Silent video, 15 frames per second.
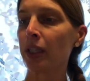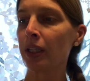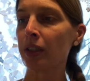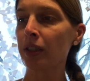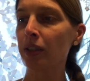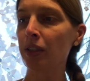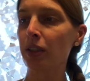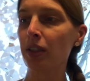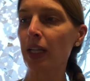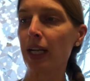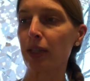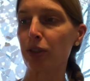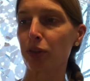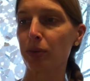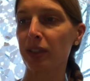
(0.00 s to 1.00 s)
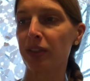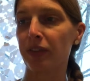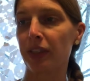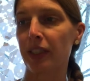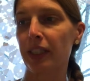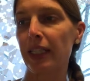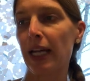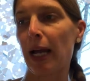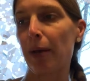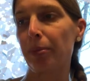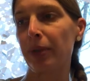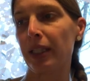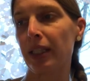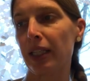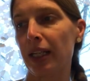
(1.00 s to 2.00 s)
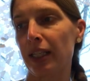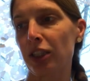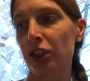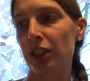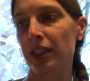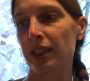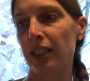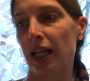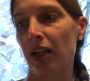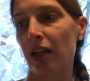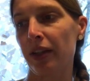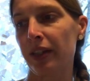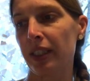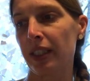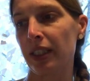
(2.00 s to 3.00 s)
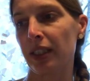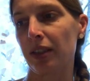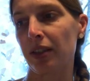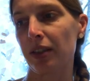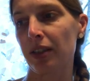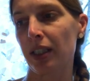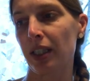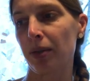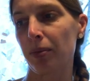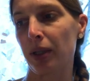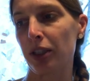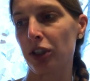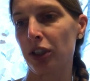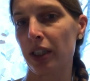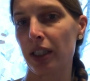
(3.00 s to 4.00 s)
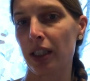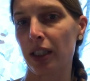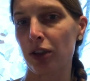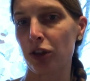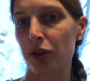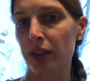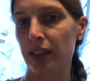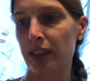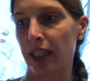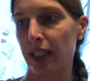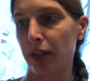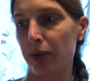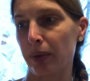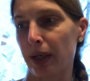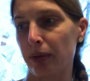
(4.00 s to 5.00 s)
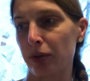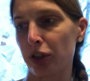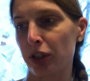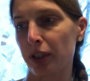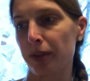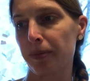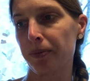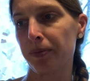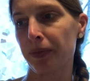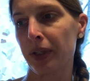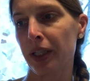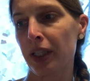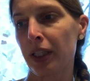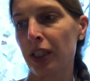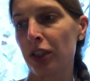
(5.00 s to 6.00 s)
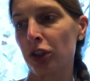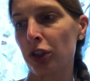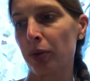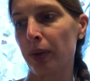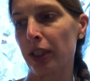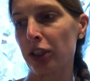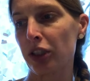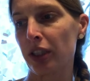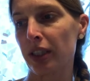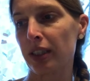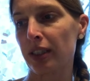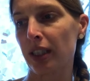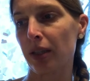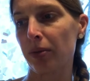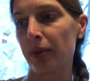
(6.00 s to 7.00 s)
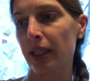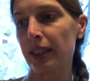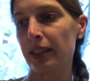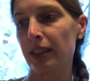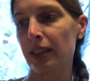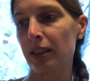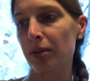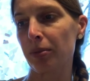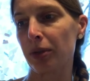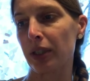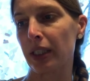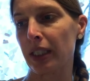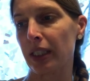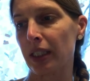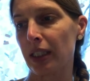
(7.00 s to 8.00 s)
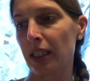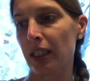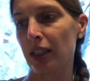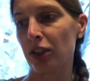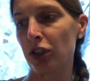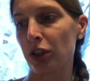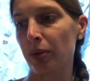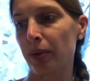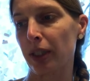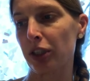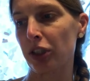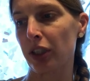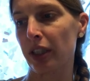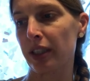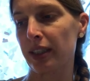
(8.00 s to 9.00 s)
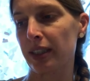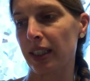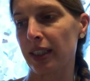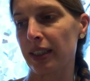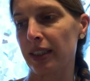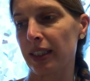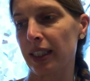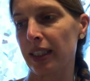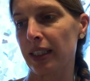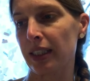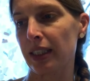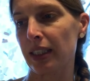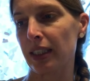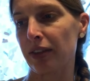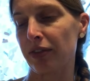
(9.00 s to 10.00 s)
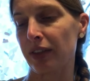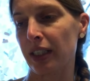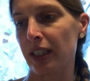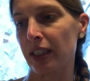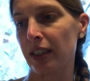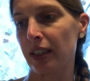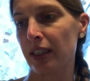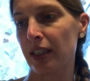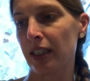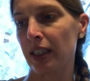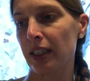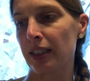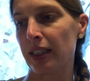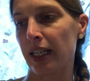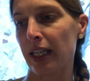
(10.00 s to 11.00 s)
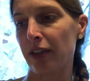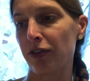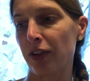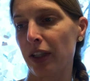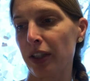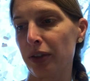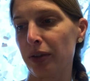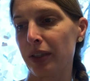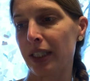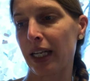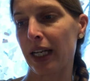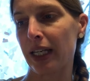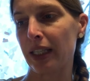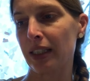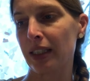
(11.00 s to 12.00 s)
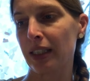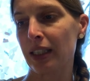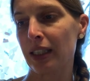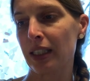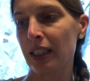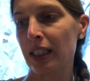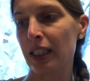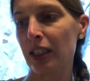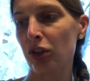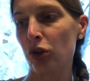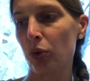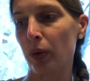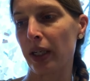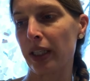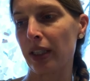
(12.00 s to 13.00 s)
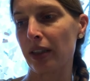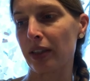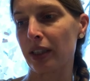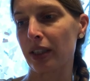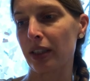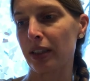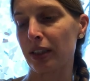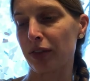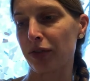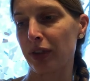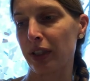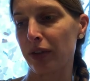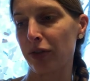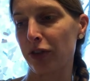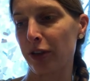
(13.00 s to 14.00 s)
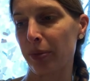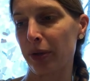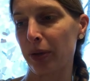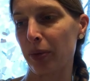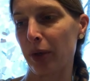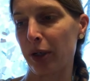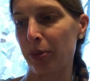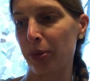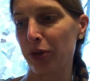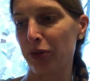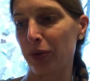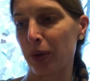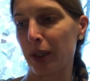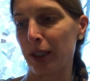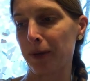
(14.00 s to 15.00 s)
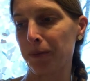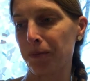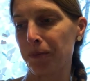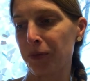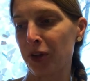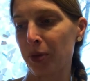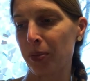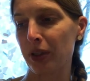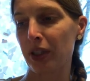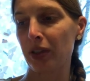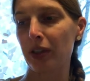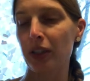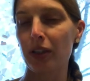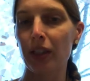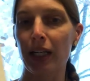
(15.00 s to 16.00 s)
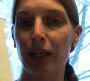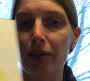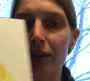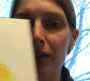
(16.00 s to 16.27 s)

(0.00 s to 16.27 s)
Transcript: The little house was very happy as she sat on the hill and watched the countryside around her. She watched the sun rise in the morning, and she watched the sunset in the evening. Day followed day, each one a little different from the one before, but the little house